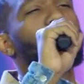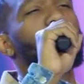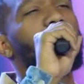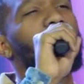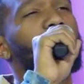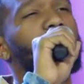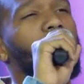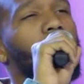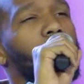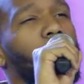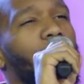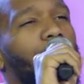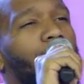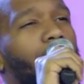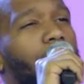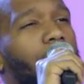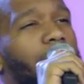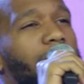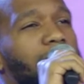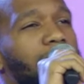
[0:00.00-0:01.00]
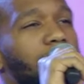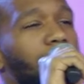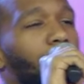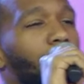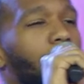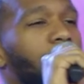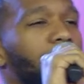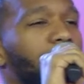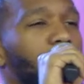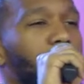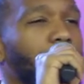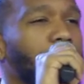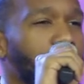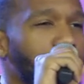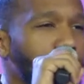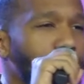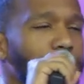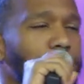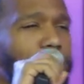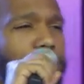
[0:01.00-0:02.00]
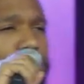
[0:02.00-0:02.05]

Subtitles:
Would you lift up your voice and worship him?